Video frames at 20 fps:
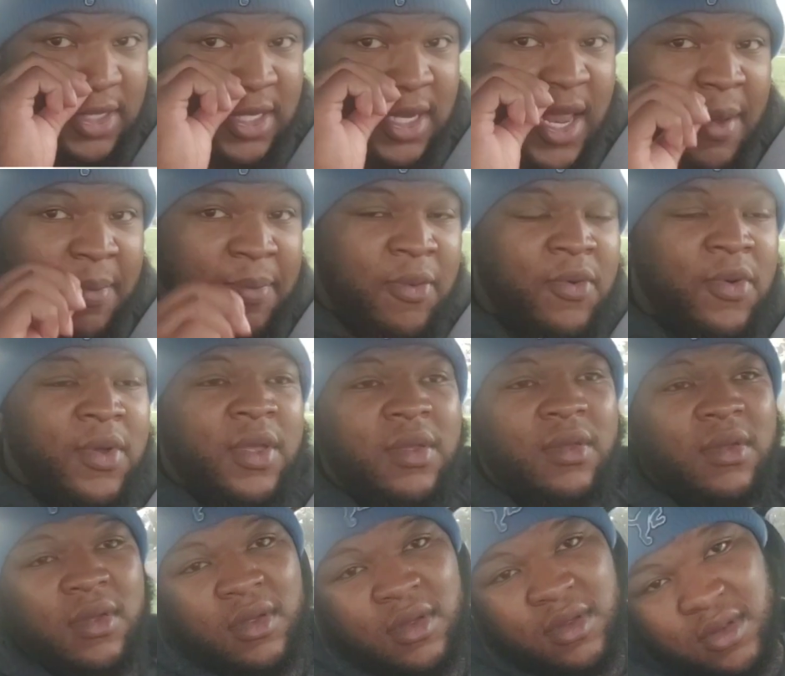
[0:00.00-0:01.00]
me get to that point.
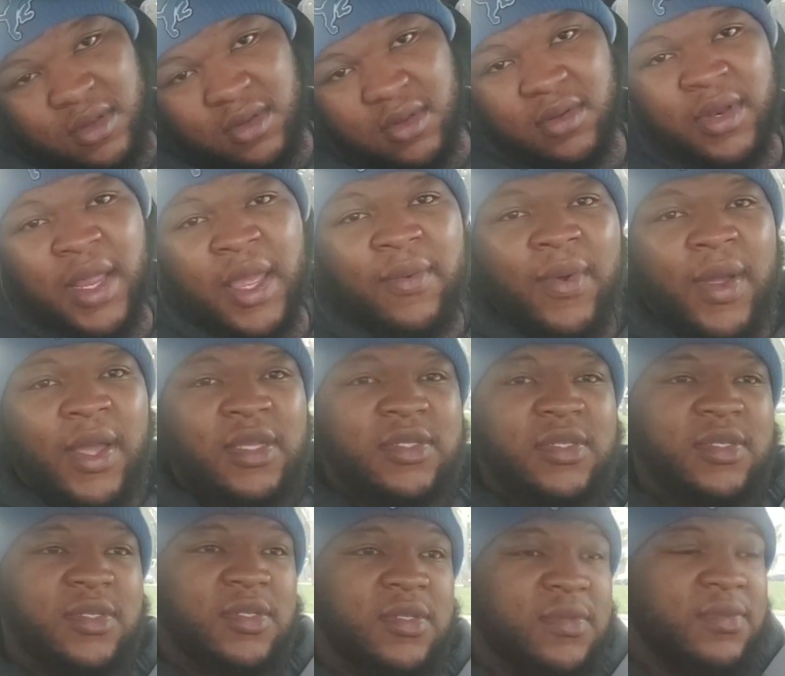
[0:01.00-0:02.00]
They
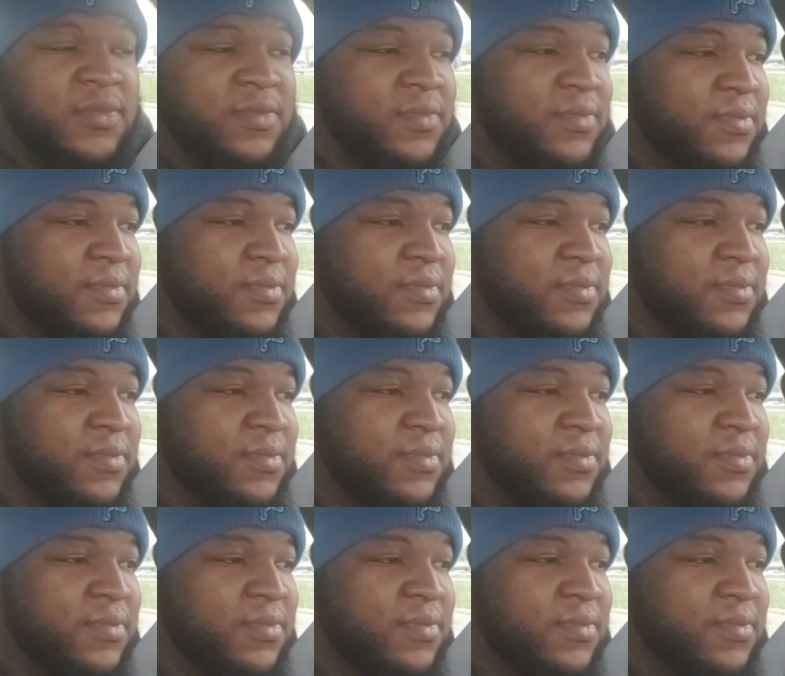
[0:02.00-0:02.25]
racist.